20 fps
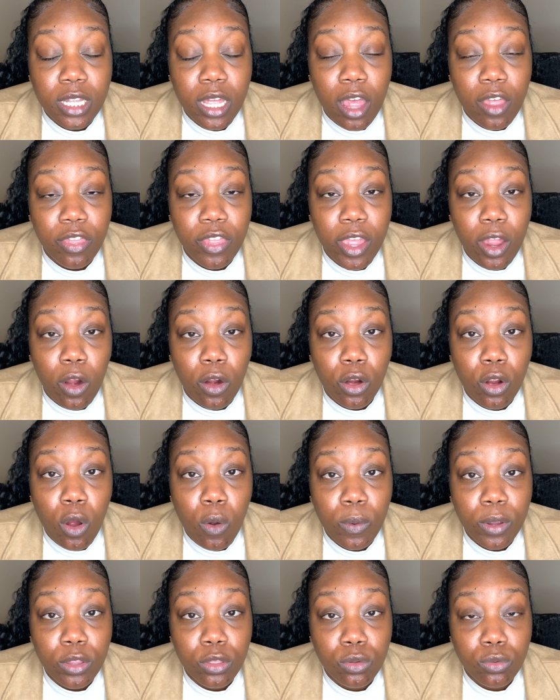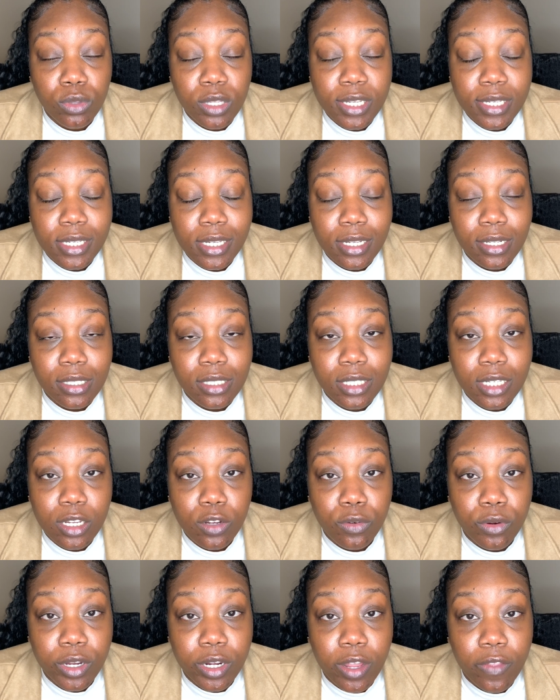they are going through this in secret.